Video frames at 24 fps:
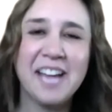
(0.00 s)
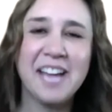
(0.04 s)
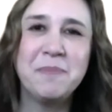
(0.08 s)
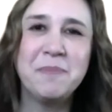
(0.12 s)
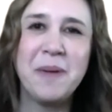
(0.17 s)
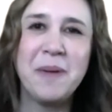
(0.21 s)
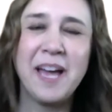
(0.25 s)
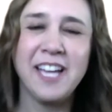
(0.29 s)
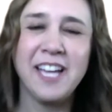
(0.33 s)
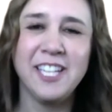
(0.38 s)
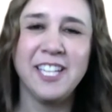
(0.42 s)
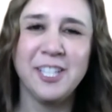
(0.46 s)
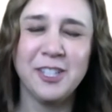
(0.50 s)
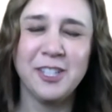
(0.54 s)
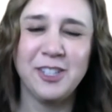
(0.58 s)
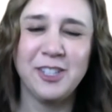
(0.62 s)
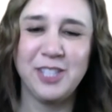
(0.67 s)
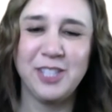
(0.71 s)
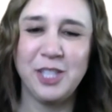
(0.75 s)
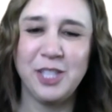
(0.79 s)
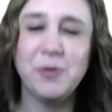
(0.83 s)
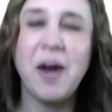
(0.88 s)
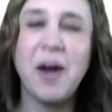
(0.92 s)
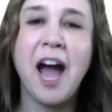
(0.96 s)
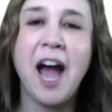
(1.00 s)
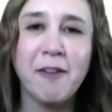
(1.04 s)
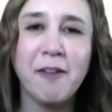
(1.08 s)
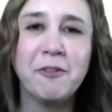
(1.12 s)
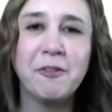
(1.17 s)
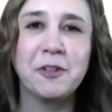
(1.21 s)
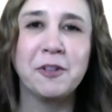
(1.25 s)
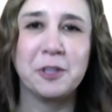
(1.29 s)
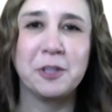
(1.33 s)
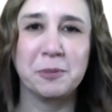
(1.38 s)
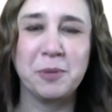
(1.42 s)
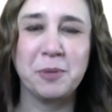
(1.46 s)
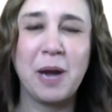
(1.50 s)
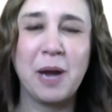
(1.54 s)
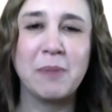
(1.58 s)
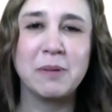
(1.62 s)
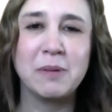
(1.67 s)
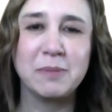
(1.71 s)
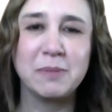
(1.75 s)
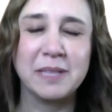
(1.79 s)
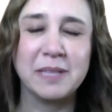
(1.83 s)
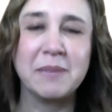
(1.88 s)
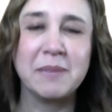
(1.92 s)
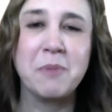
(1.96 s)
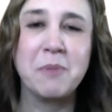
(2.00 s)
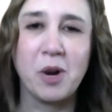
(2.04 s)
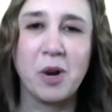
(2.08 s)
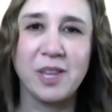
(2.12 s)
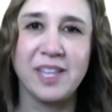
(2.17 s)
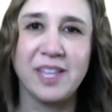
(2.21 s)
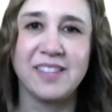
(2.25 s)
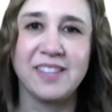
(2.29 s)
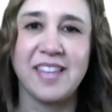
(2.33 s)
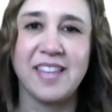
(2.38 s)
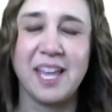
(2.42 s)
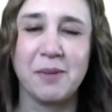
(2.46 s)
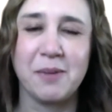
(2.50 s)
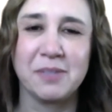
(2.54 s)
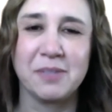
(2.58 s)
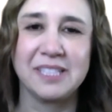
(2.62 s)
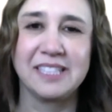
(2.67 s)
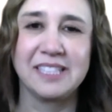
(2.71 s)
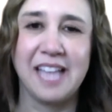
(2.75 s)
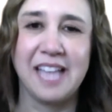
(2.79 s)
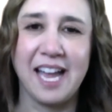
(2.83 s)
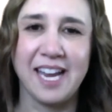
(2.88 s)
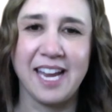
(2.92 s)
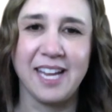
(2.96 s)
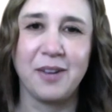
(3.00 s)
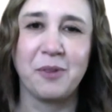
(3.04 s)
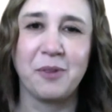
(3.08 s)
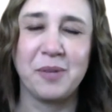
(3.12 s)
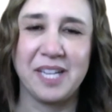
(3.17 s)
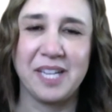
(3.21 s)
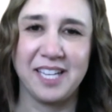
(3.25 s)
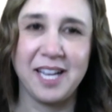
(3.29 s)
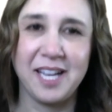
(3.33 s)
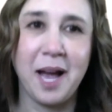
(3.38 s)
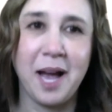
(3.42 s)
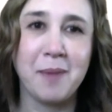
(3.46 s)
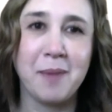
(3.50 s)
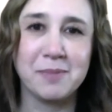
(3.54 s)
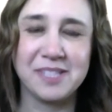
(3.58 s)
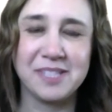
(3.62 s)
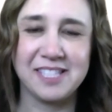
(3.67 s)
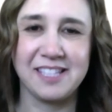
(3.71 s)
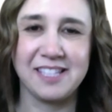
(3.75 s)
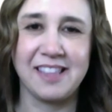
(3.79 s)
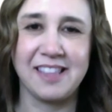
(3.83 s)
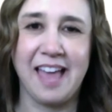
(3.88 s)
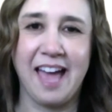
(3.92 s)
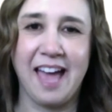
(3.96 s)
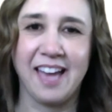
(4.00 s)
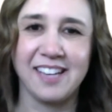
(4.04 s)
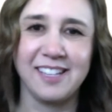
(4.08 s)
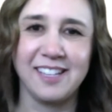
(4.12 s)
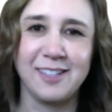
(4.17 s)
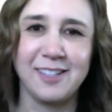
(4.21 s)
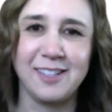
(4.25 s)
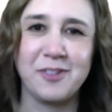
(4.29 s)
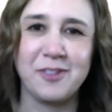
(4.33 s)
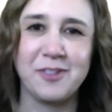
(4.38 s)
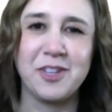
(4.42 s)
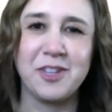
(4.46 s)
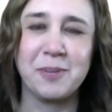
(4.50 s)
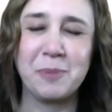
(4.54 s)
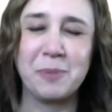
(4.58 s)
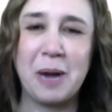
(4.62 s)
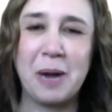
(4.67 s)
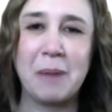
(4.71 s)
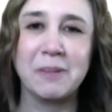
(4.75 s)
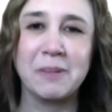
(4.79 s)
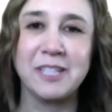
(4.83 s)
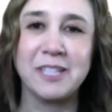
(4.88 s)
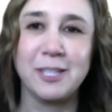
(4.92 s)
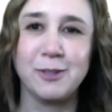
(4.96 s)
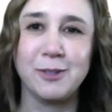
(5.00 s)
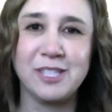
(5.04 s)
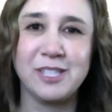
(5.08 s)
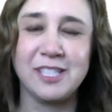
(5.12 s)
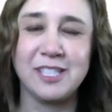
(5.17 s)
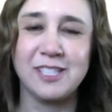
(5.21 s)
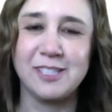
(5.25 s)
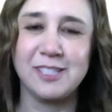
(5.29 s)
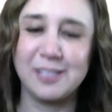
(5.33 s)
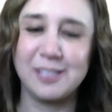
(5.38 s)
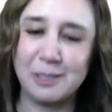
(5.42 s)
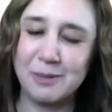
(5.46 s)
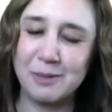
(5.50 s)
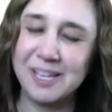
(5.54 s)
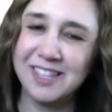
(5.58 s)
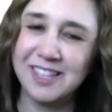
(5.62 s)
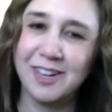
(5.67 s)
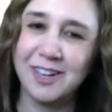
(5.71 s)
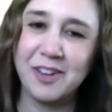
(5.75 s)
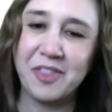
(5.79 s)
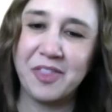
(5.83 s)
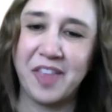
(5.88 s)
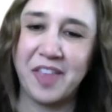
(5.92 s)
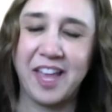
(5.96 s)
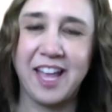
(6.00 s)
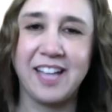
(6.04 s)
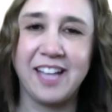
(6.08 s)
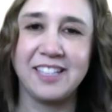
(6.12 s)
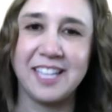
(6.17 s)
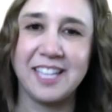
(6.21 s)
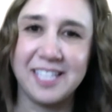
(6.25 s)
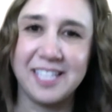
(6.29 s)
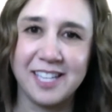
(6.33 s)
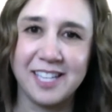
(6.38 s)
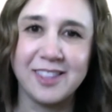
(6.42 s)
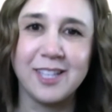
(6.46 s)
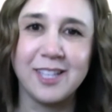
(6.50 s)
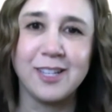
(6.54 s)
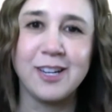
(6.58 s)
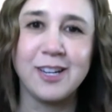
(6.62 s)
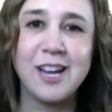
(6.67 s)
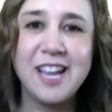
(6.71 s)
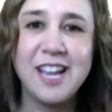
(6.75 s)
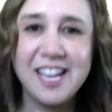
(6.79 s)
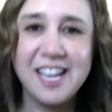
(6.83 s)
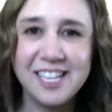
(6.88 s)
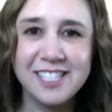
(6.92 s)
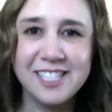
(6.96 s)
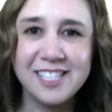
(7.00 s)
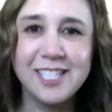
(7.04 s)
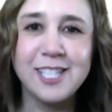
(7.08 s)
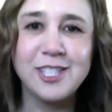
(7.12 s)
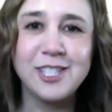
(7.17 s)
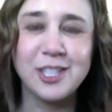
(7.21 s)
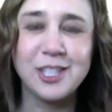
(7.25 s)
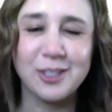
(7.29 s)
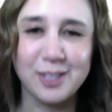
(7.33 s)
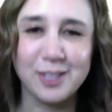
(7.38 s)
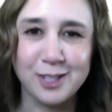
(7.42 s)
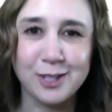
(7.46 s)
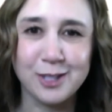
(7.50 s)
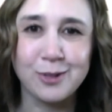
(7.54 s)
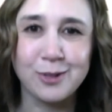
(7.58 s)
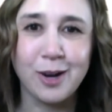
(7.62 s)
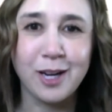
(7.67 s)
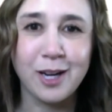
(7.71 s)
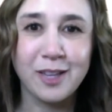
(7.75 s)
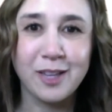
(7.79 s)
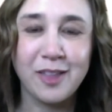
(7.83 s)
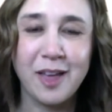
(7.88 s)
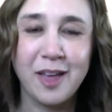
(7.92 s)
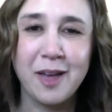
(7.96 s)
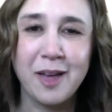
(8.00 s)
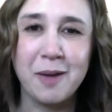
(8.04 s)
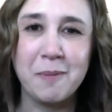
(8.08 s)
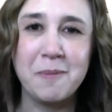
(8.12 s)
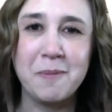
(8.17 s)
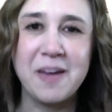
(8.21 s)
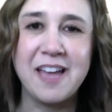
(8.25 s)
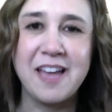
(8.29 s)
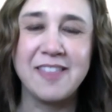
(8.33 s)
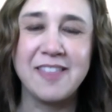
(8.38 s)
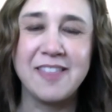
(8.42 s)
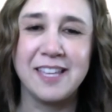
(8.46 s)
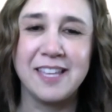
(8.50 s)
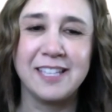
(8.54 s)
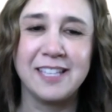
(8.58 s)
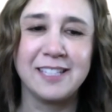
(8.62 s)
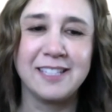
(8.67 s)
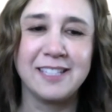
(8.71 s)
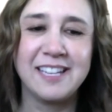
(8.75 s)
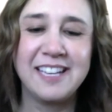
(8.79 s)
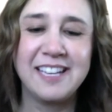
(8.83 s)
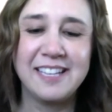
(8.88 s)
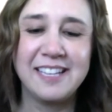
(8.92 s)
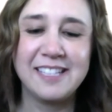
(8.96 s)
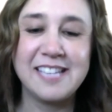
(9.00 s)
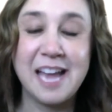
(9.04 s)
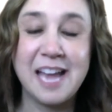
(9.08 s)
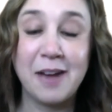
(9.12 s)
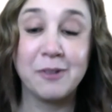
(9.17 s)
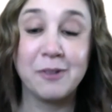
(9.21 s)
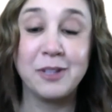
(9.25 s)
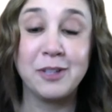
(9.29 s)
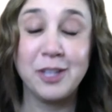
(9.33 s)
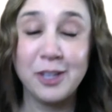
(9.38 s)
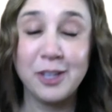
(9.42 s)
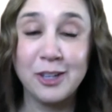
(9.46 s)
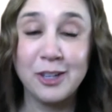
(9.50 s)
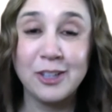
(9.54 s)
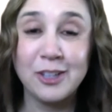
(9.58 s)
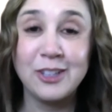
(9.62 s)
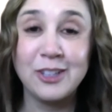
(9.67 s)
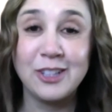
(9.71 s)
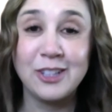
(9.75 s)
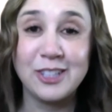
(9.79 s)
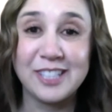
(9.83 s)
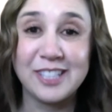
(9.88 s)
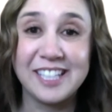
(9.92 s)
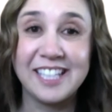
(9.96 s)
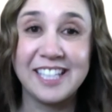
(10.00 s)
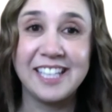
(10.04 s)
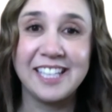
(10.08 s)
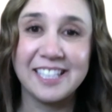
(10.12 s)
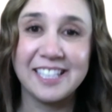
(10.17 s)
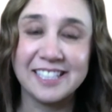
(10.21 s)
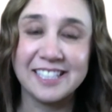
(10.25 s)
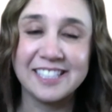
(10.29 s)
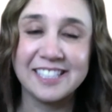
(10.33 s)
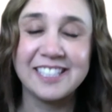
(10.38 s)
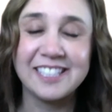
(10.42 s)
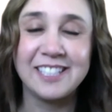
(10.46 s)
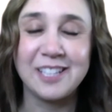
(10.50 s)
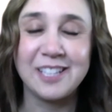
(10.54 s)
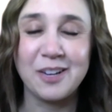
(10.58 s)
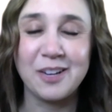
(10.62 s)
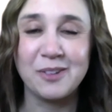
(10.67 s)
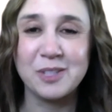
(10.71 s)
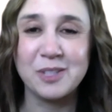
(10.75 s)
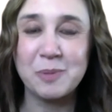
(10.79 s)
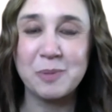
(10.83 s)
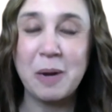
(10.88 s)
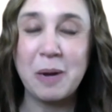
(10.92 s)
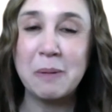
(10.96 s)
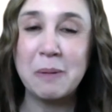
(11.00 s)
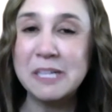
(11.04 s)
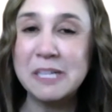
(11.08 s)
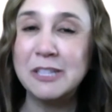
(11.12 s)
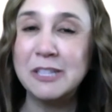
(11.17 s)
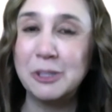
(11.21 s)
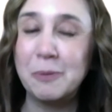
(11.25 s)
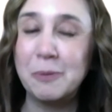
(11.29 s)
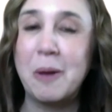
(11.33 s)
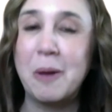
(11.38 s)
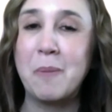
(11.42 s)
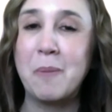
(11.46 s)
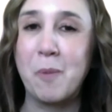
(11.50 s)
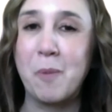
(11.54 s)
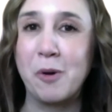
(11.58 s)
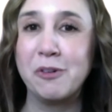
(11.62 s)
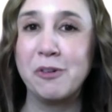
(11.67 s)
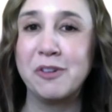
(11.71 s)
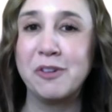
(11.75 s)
bet you hover probably more than they would like when it comes to that. They're probably used to doing their thing, letting their teacher instruct them, and then now you're looking, it's probably a little bit more.